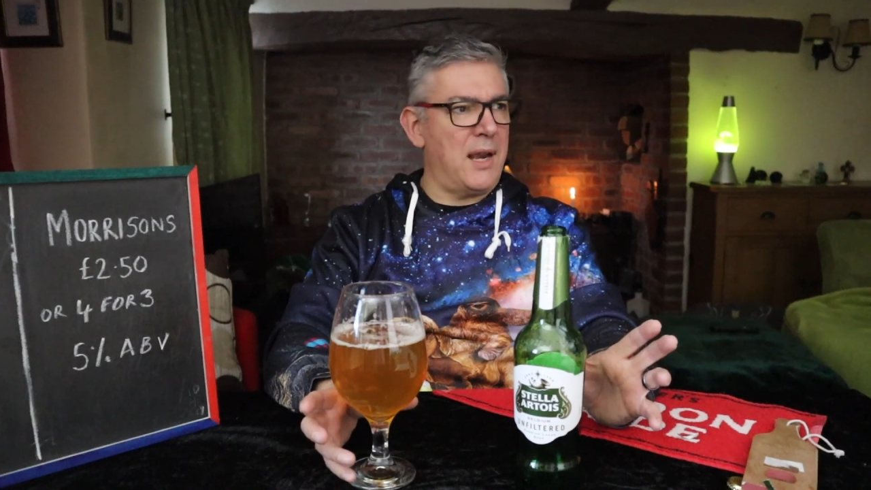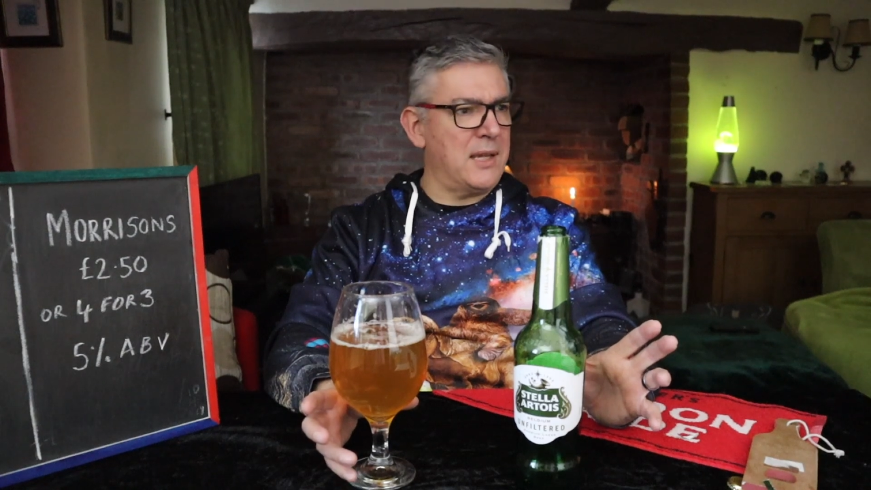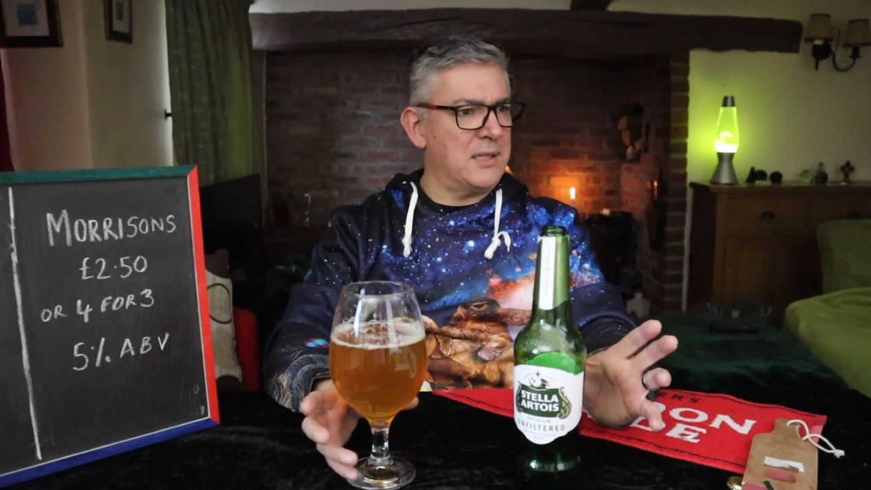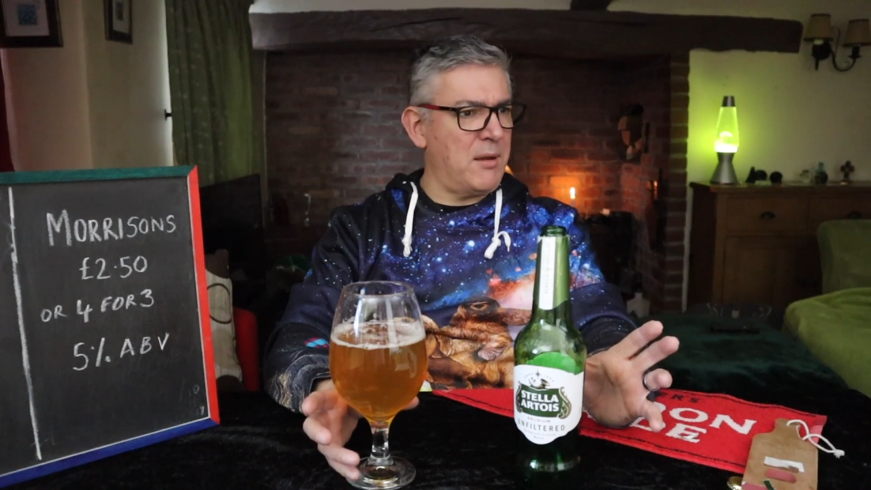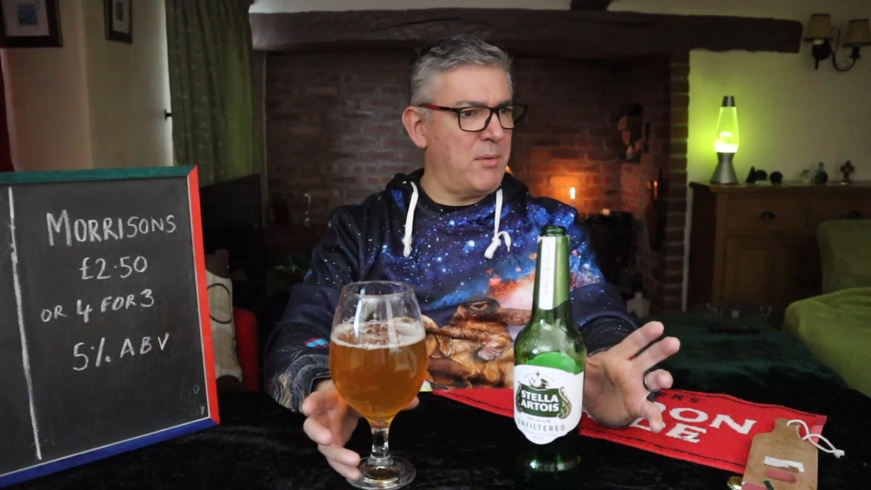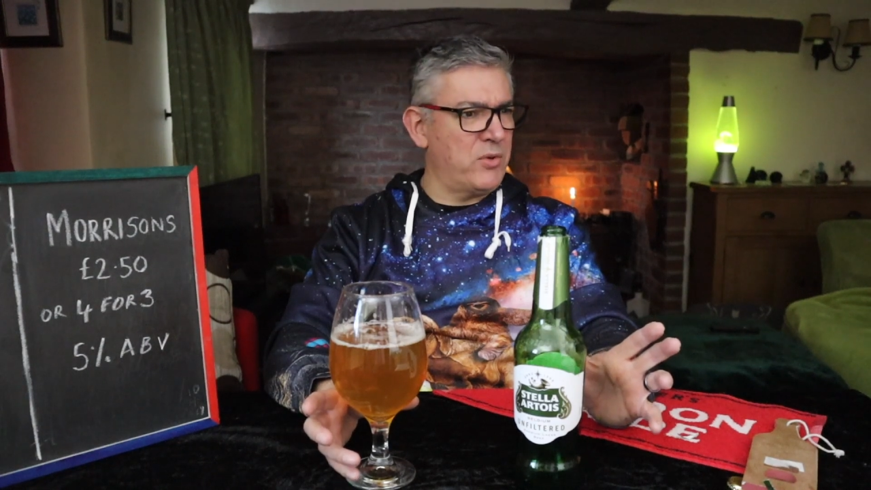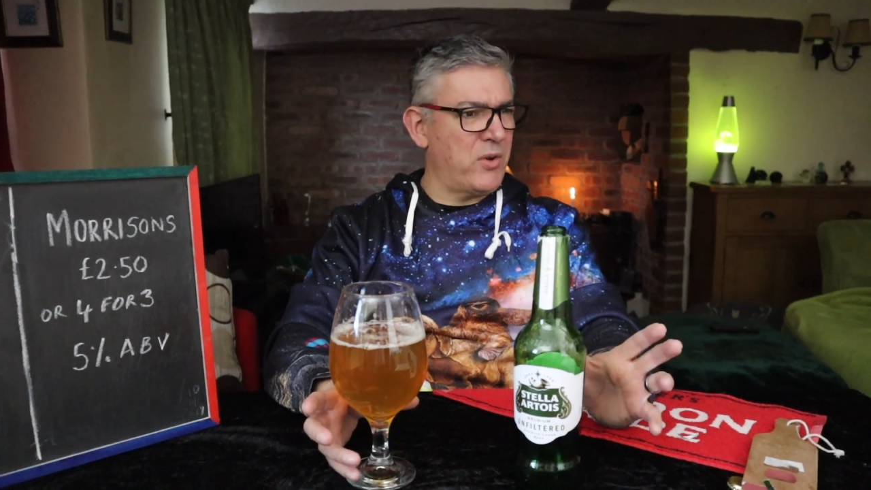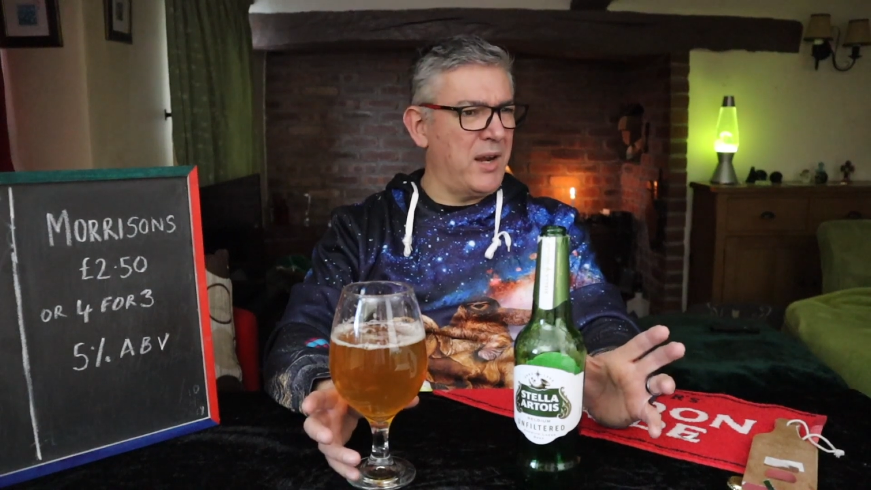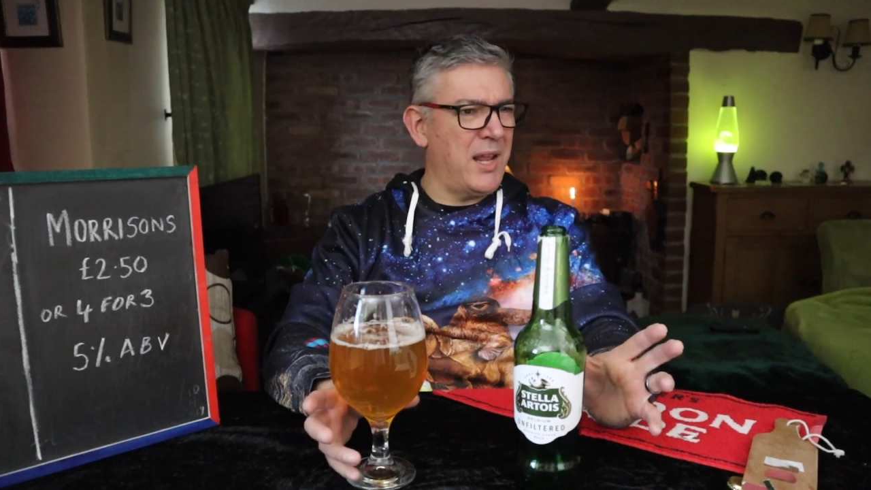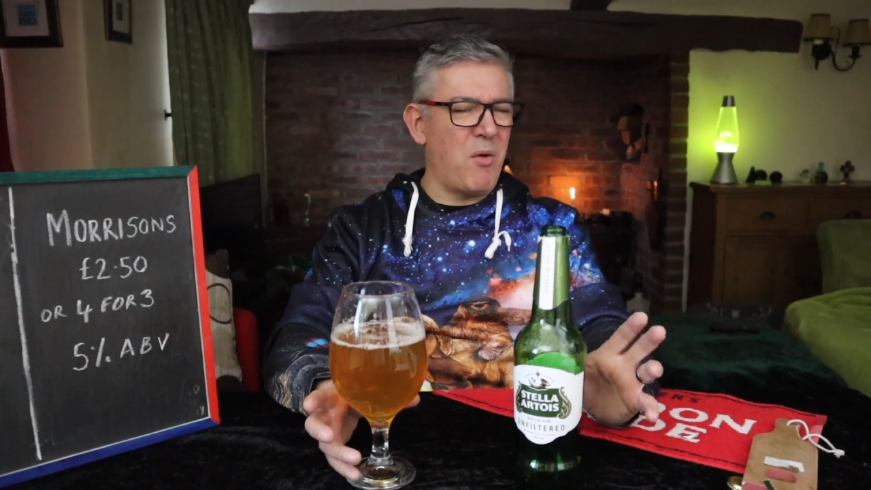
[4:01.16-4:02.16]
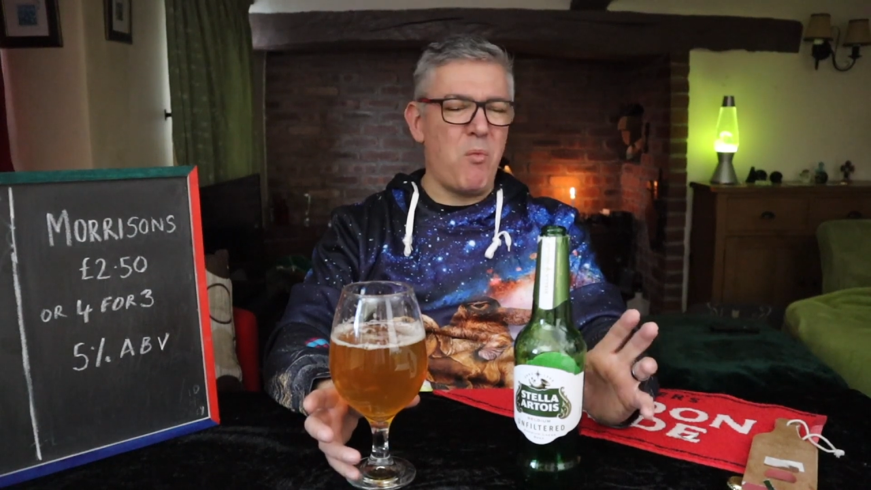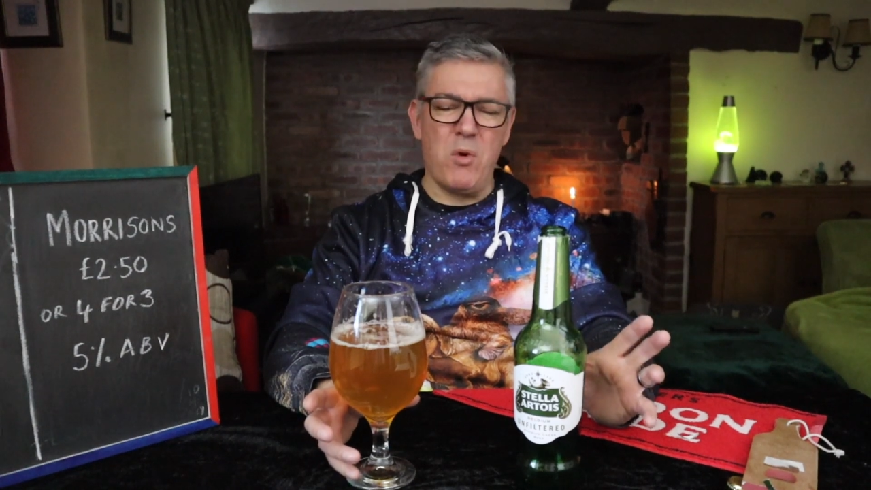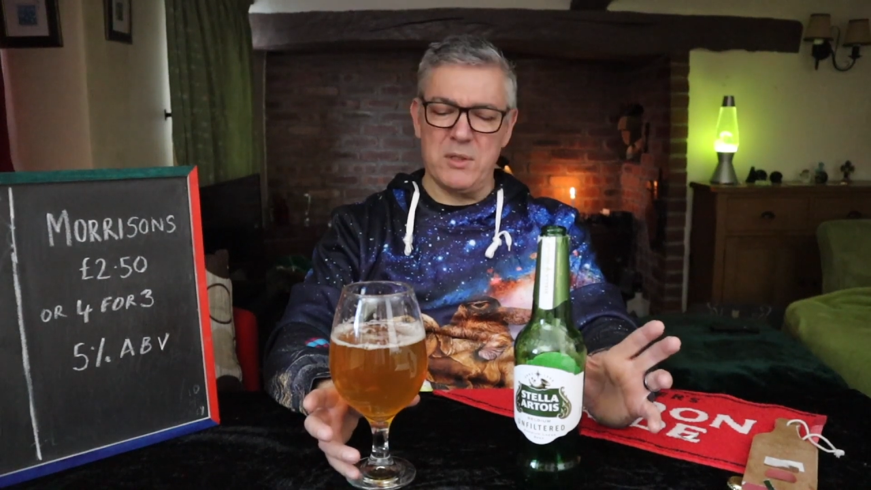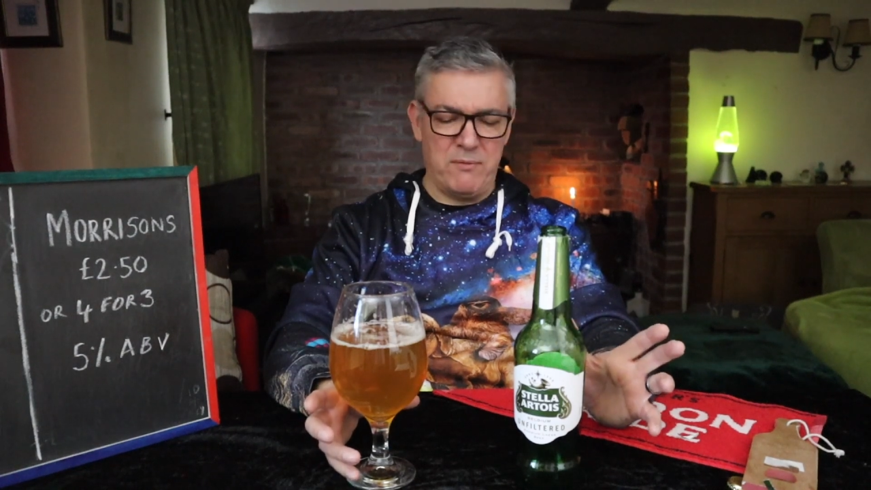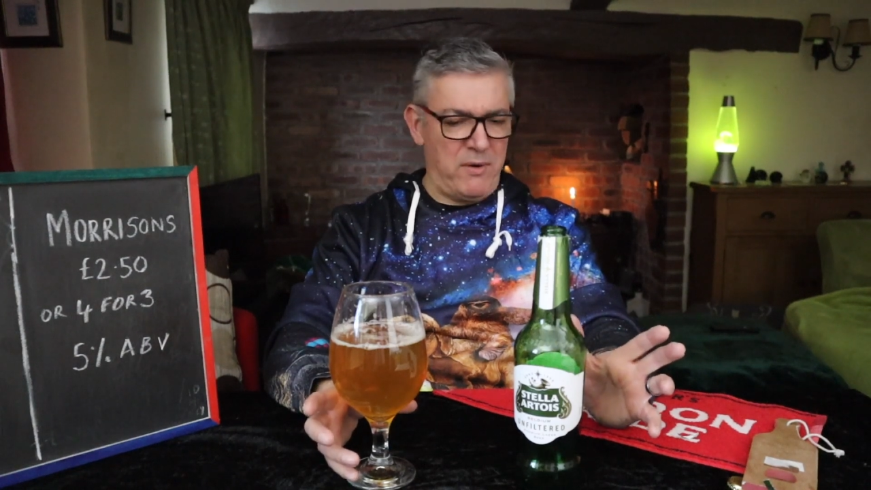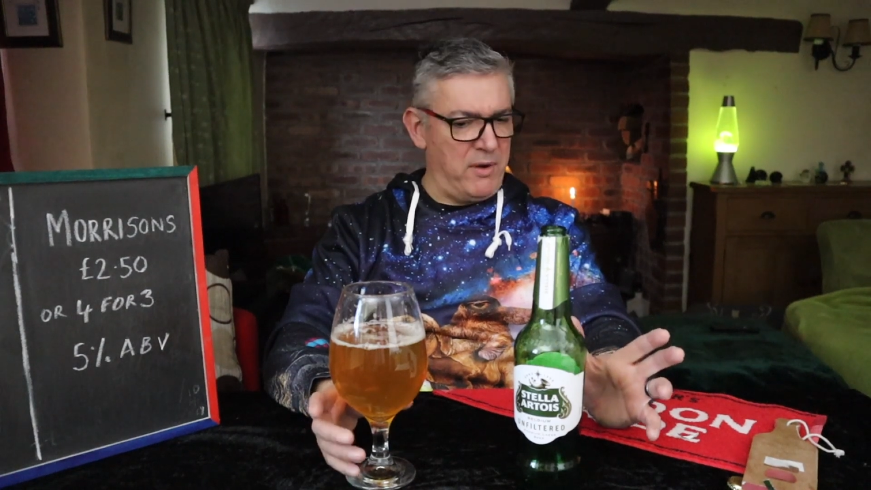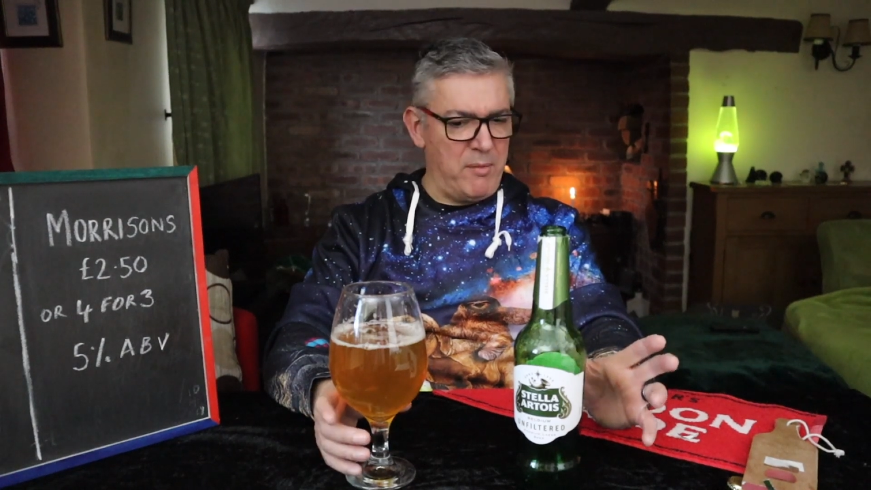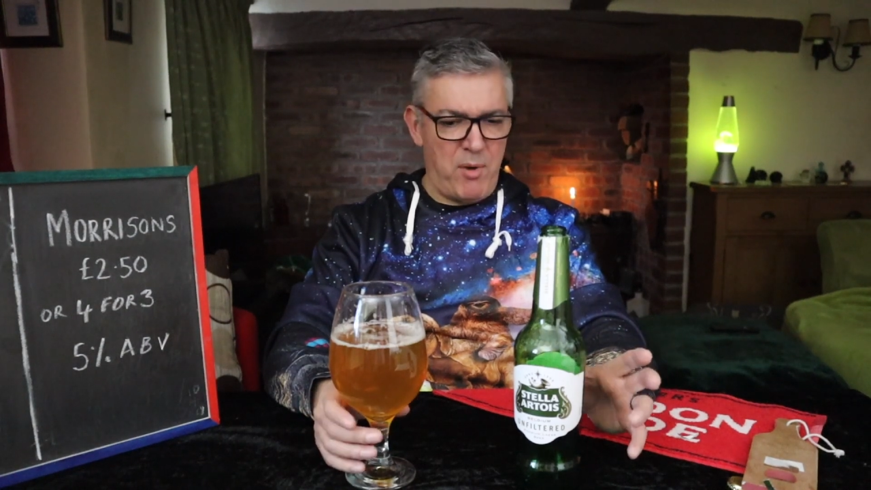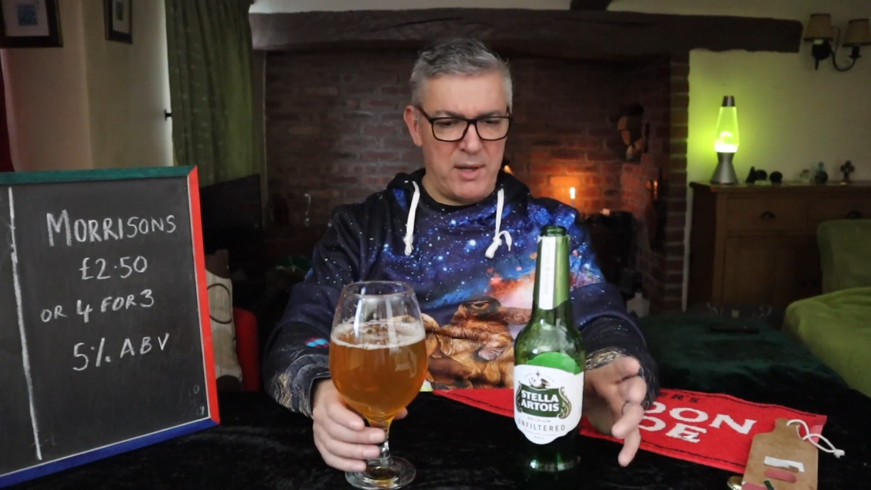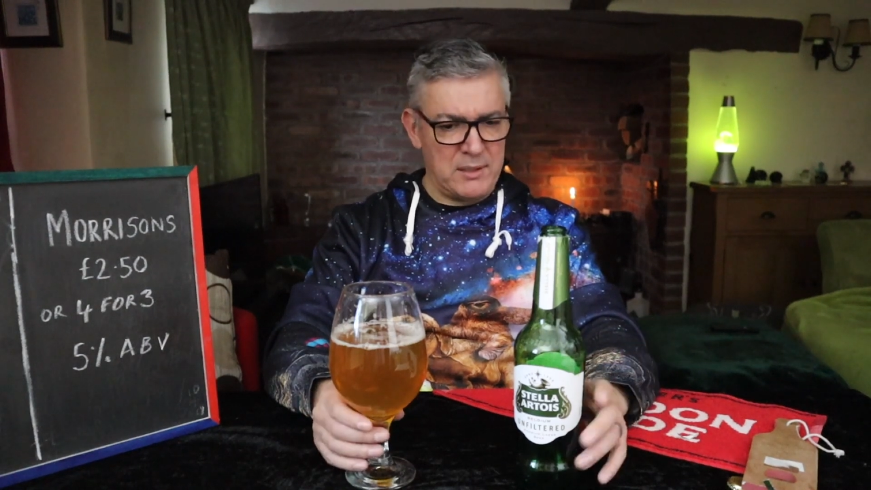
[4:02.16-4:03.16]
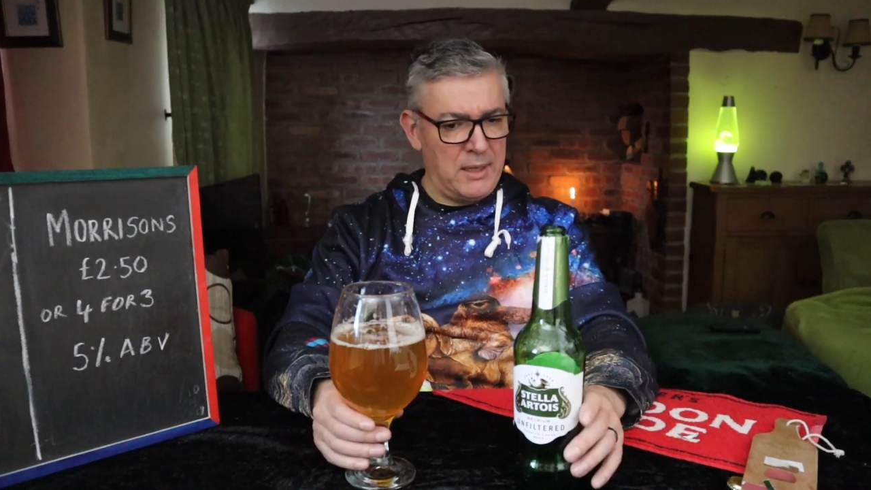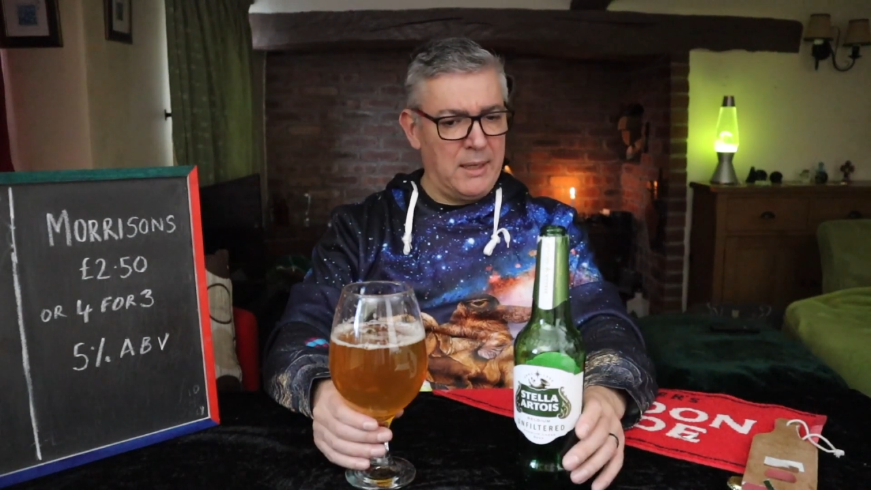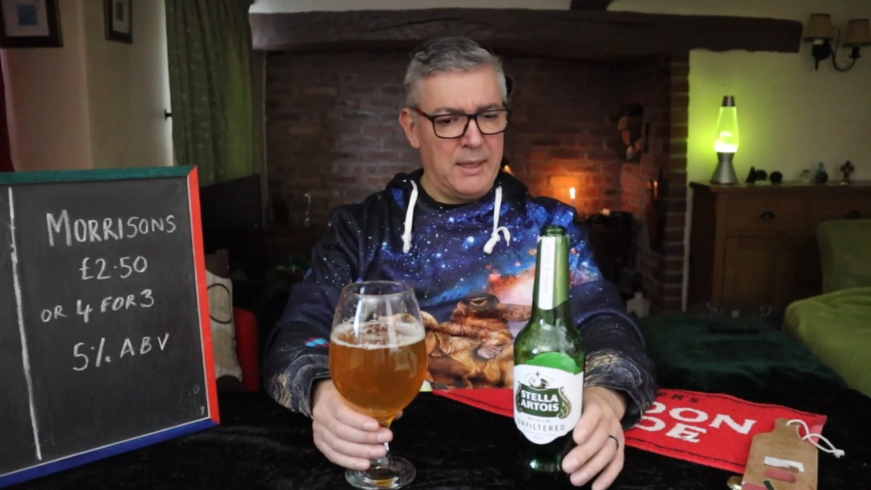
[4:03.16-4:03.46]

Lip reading: Last time I tried it, I wasn't very impressed.